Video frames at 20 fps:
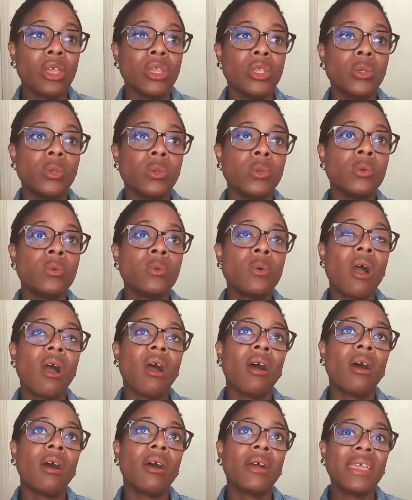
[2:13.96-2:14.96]
you
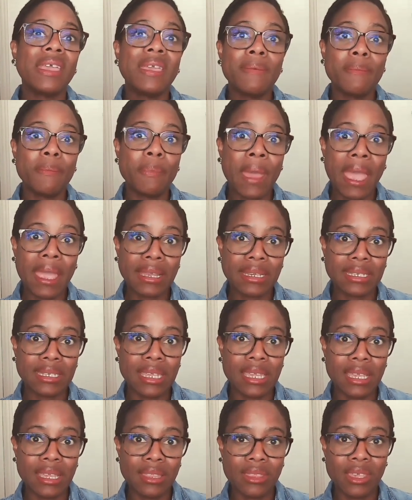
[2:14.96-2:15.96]
are
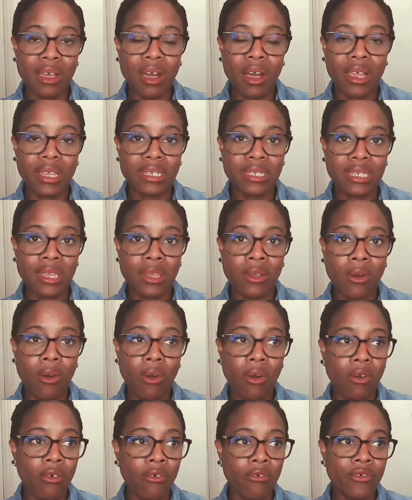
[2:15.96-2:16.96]
impacting the idea
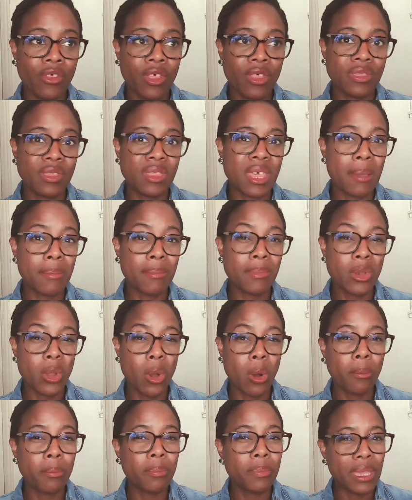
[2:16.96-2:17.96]
of them
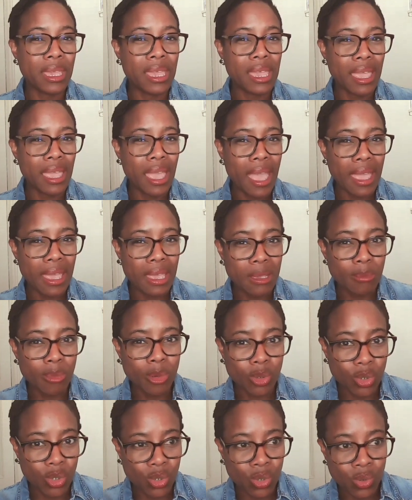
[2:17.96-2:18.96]
not being
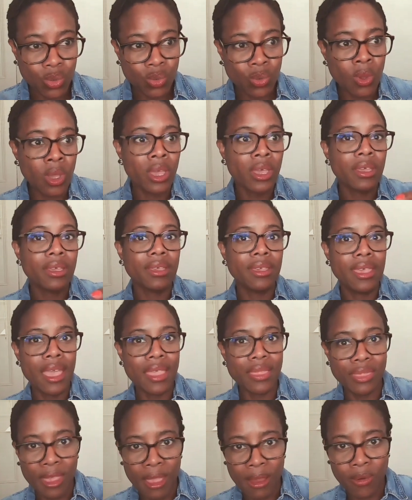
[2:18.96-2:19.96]
able to
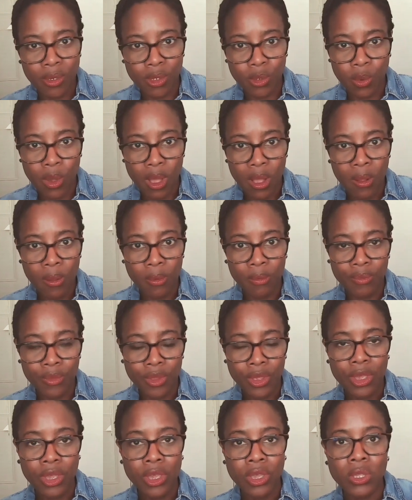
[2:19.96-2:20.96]
get there as well.
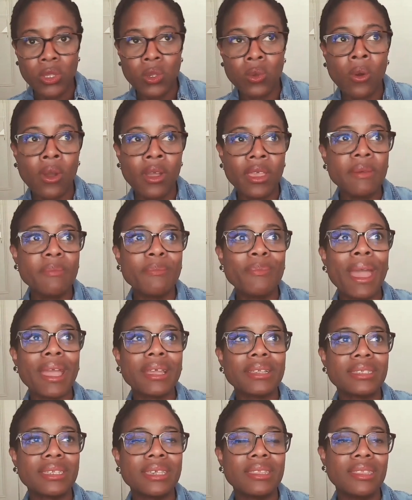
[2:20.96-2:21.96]
You are
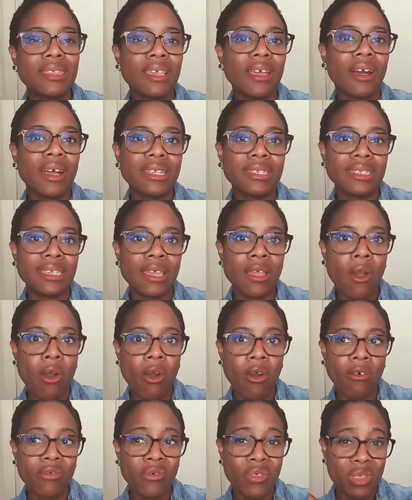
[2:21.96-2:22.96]
impacting the idea
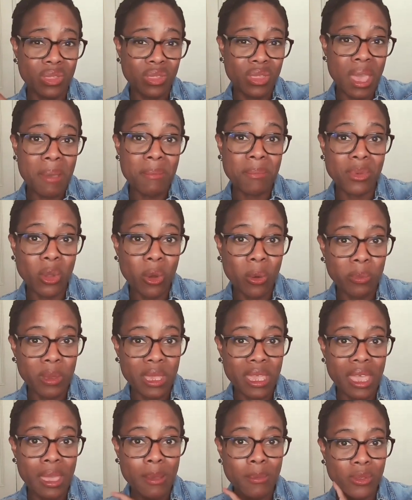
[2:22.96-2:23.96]
of them not
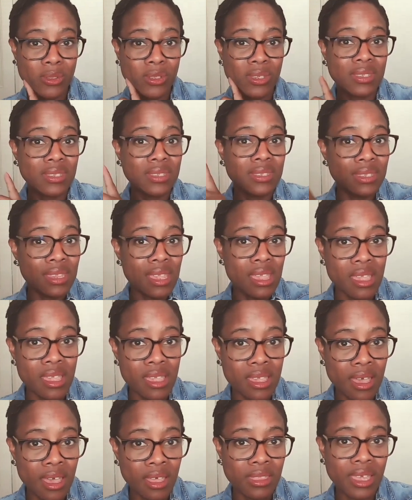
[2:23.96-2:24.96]
being able to
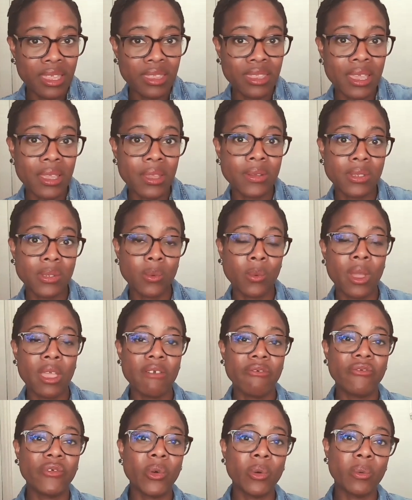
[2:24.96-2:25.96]
see that there is a
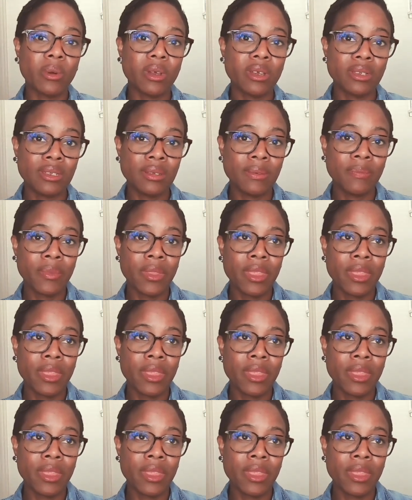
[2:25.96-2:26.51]
way forward.